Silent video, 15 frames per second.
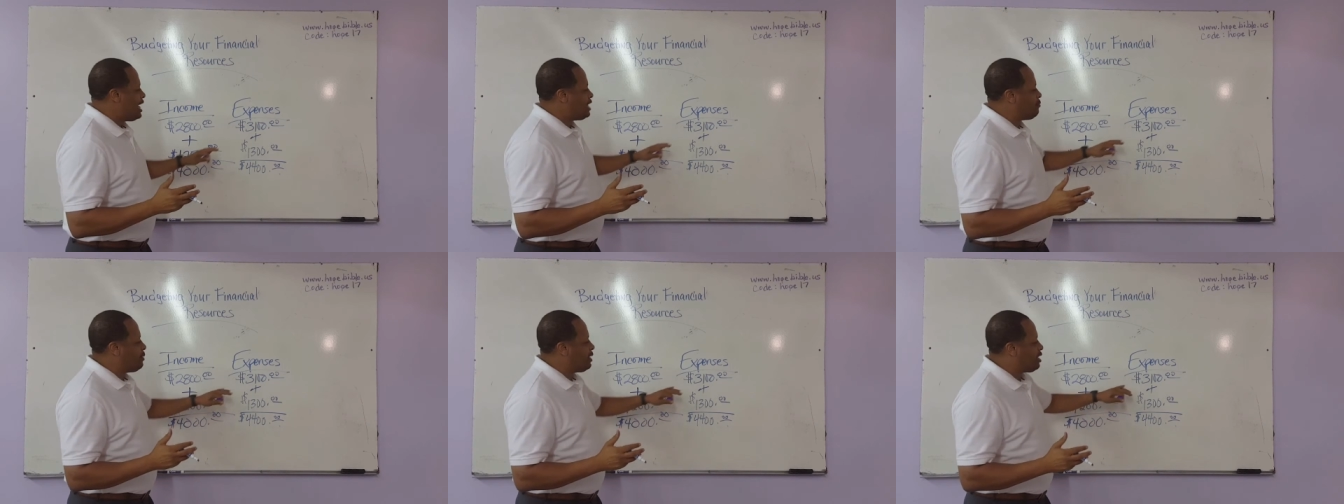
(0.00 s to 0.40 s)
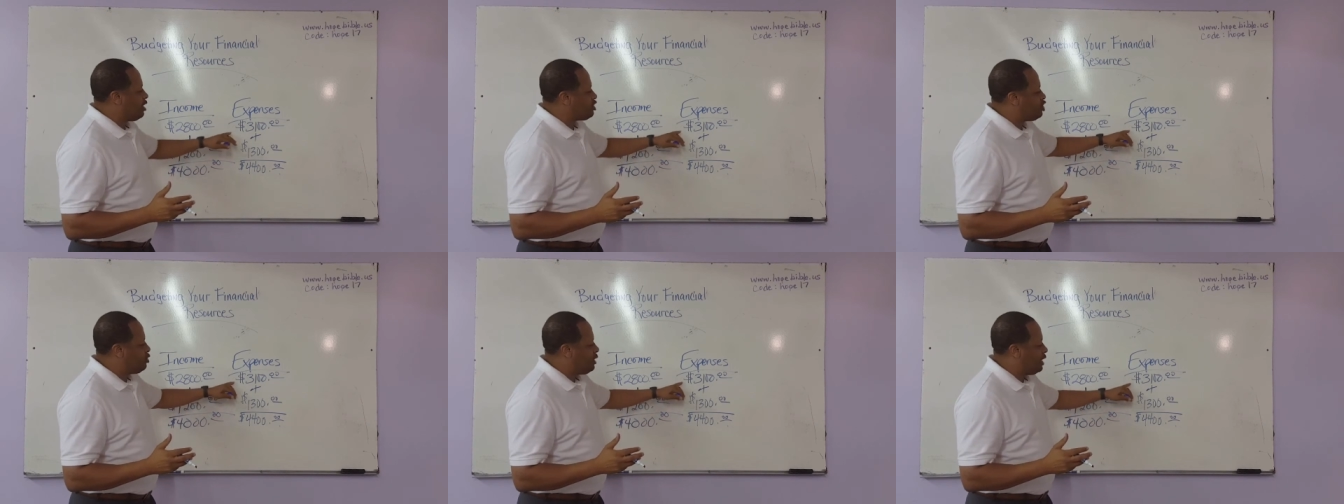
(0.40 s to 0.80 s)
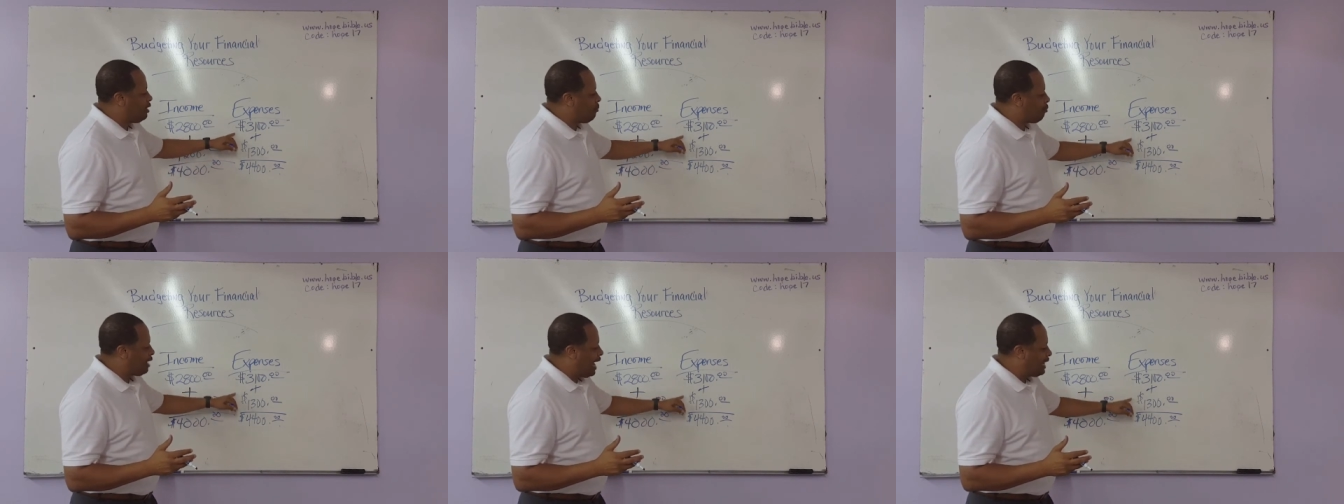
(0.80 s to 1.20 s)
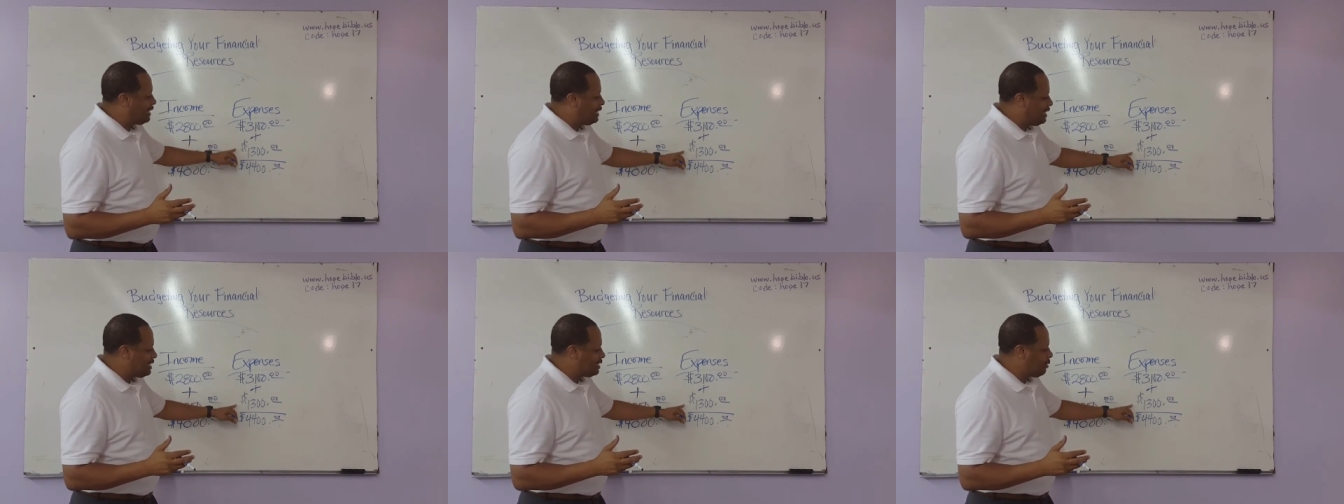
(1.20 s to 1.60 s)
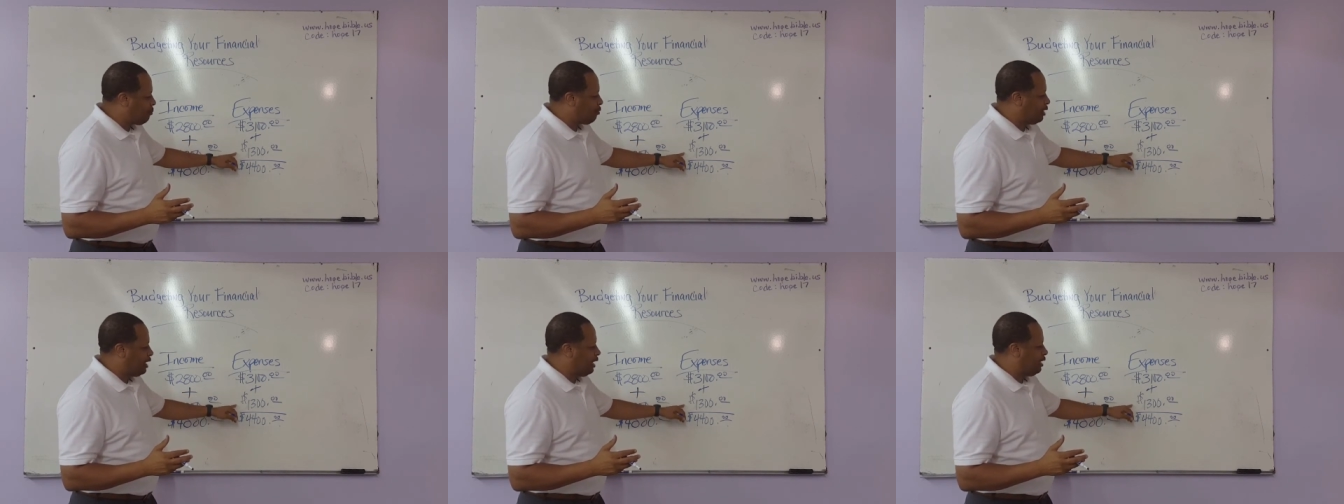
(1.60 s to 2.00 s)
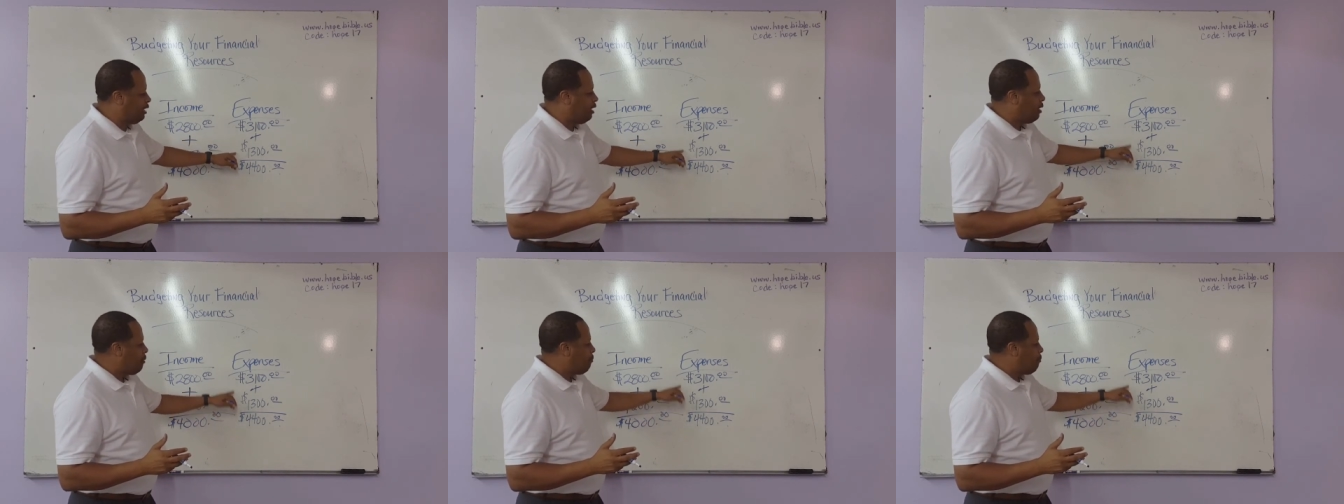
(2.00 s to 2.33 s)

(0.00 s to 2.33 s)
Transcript: It's because you didn't apply discipline